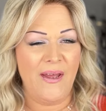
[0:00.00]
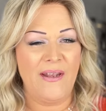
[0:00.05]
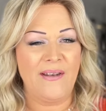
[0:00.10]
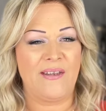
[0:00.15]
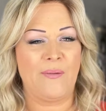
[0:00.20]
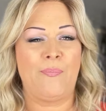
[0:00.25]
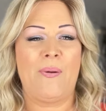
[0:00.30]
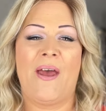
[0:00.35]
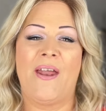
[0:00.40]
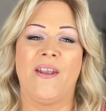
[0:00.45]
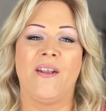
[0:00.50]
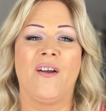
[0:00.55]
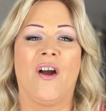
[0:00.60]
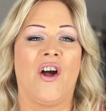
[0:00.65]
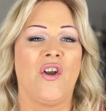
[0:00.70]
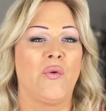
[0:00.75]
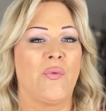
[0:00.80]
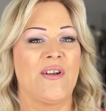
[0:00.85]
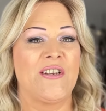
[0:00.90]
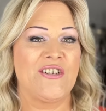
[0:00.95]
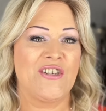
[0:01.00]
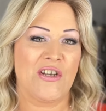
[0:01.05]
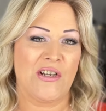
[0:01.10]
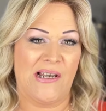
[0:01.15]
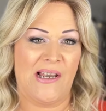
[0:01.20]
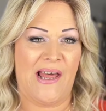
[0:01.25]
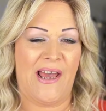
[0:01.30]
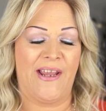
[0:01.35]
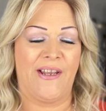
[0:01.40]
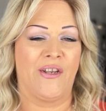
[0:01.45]
depending on which
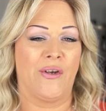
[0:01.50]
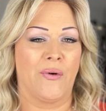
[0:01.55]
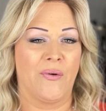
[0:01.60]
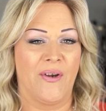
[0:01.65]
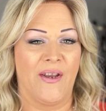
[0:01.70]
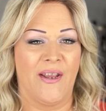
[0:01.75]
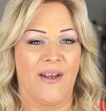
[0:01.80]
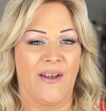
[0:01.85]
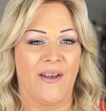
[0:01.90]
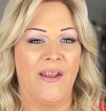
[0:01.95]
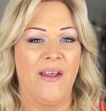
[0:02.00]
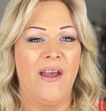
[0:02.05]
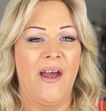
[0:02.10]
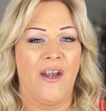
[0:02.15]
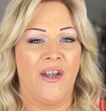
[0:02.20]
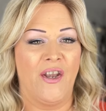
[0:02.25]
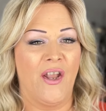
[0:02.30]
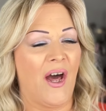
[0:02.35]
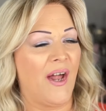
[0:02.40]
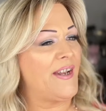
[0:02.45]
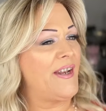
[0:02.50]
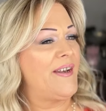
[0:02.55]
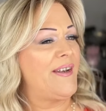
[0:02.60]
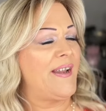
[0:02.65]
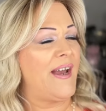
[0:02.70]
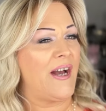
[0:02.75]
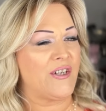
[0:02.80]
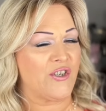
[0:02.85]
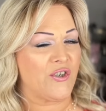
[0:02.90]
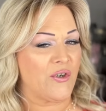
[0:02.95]
light you're in. Not in
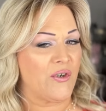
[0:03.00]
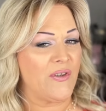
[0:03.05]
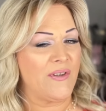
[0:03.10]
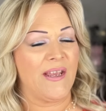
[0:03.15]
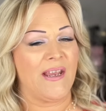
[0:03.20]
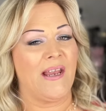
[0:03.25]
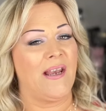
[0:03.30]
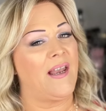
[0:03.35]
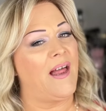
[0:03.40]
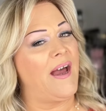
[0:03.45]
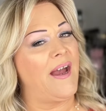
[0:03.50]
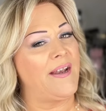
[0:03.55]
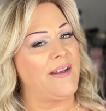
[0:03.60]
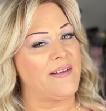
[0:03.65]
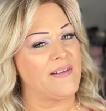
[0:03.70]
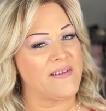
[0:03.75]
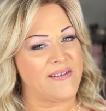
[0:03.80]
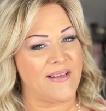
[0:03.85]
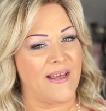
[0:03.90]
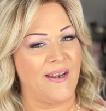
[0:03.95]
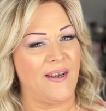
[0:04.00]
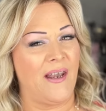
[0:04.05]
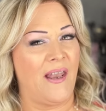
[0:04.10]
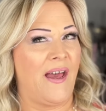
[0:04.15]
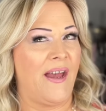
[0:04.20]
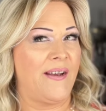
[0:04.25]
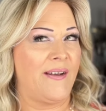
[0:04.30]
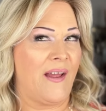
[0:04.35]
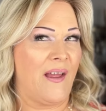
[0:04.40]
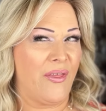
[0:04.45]
natural daylight and
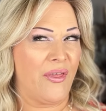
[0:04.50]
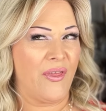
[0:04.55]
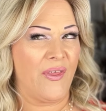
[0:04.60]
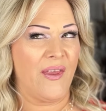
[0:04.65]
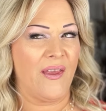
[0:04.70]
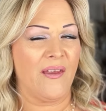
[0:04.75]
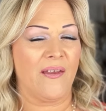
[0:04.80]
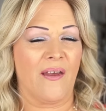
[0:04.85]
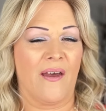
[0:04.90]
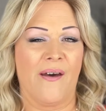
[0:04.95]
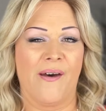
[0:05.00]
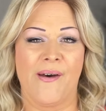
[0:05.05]
sunlight, I think.